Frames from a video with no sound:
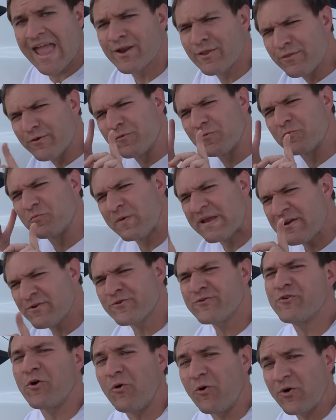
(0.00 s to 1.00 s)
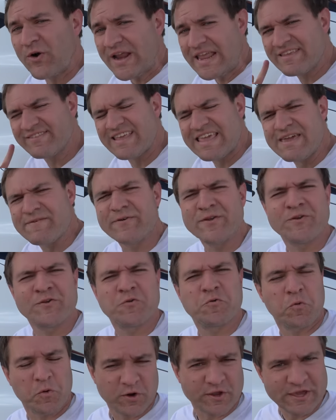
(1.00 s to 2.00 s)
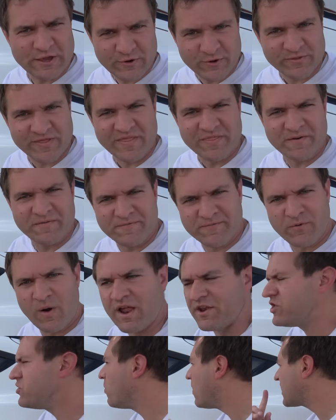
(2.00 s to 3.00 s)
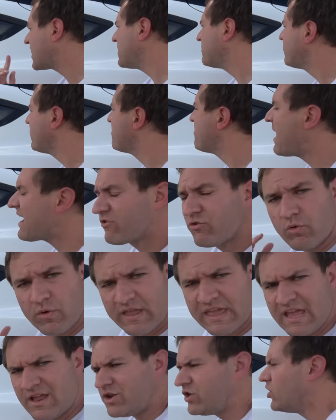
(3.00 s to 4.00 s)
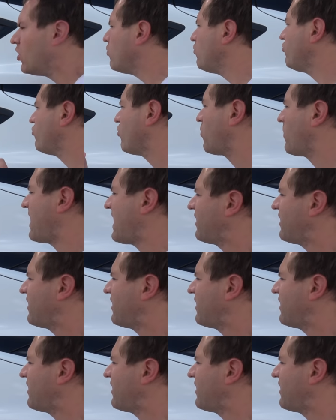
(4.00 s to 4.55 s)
And the rear door is even quirkier than the front. You walk up to the back door again, no door